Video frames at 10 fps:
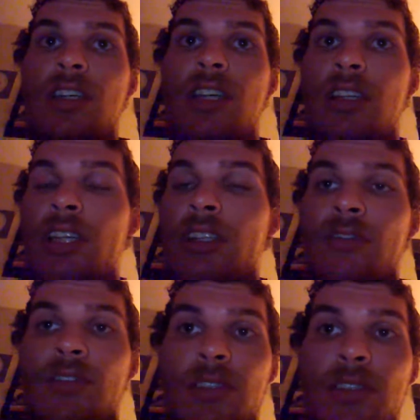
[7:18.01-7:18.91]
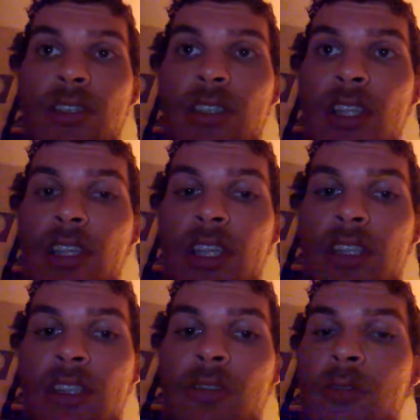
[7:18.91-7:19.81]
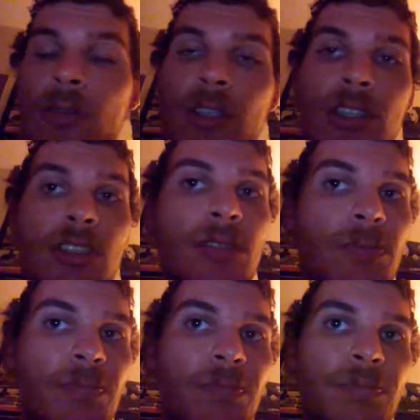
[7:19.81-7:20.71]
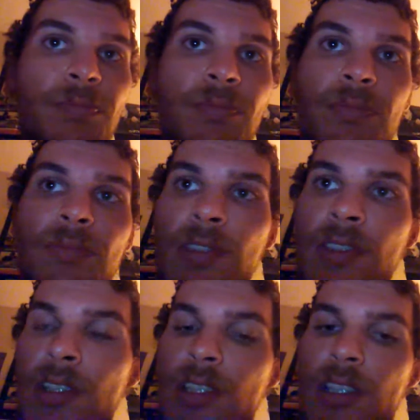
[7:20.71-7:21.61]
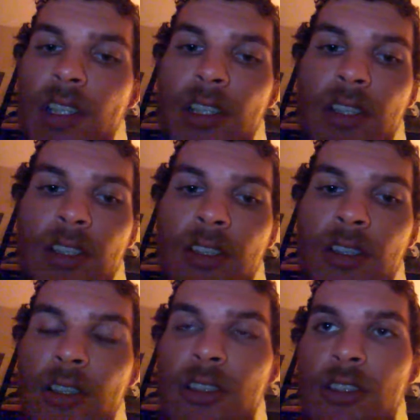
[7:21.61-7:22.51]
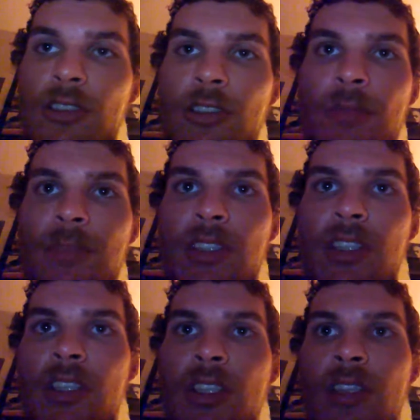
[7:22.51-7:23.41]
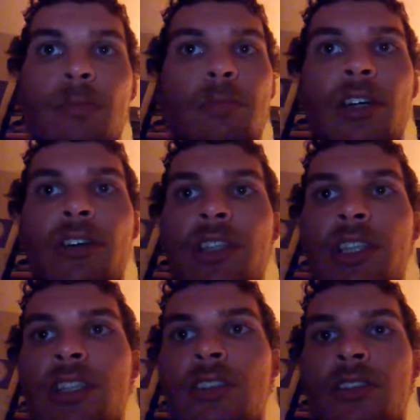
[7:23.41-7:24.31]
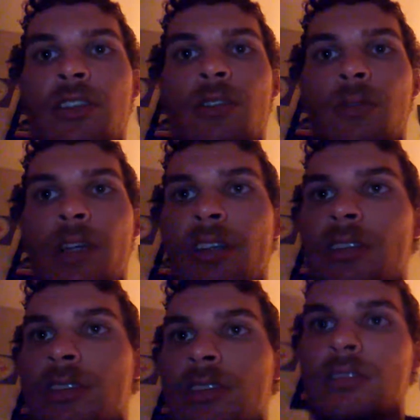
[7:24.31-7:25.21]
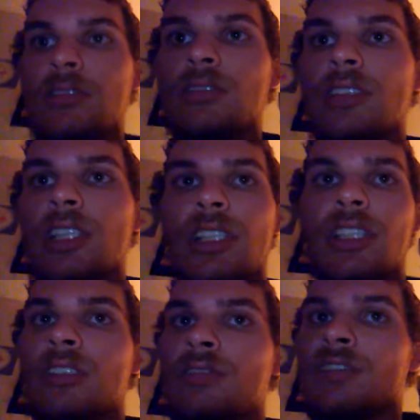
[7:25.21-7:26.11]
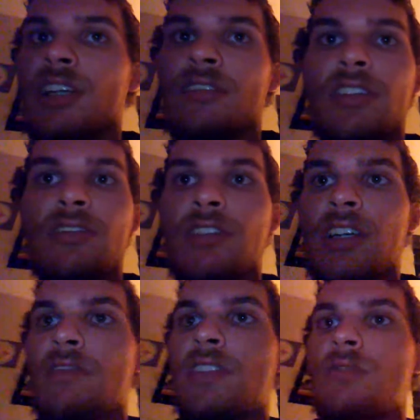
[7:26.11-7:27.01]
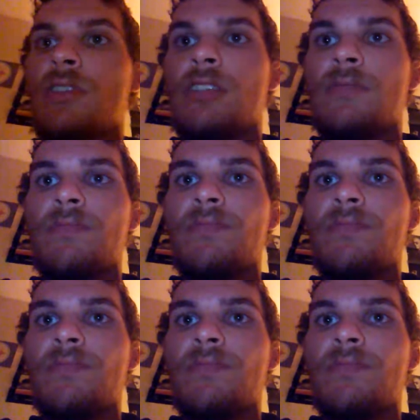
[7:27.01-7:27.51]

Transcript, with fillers: I like the verse, I like the chorus. And the guitars and drums in it and the melody are great. It gets a 5 out of 5 as well.